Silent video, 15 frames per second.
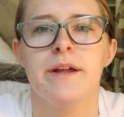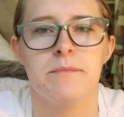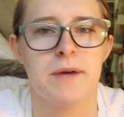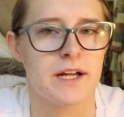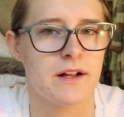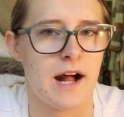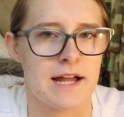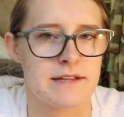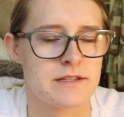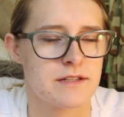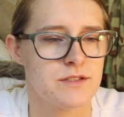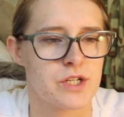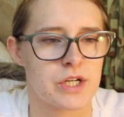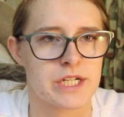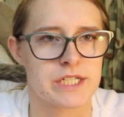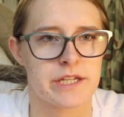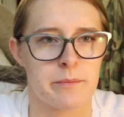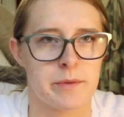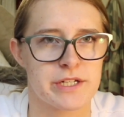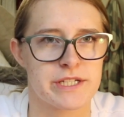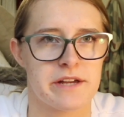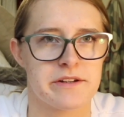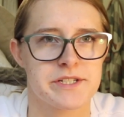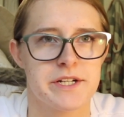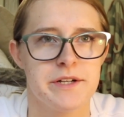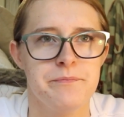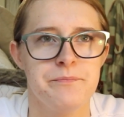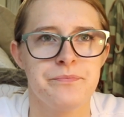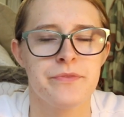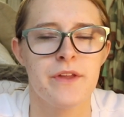in my classes during summer
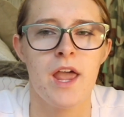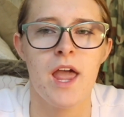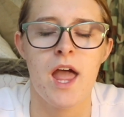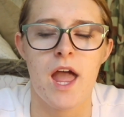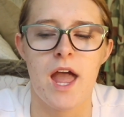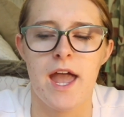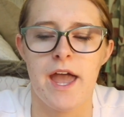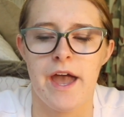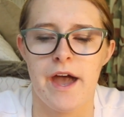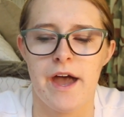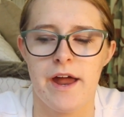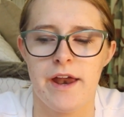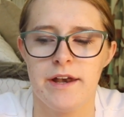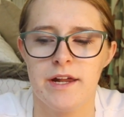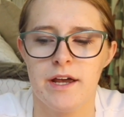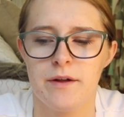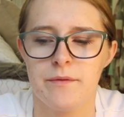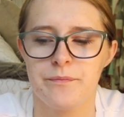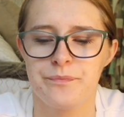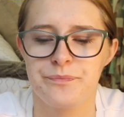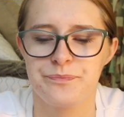session, and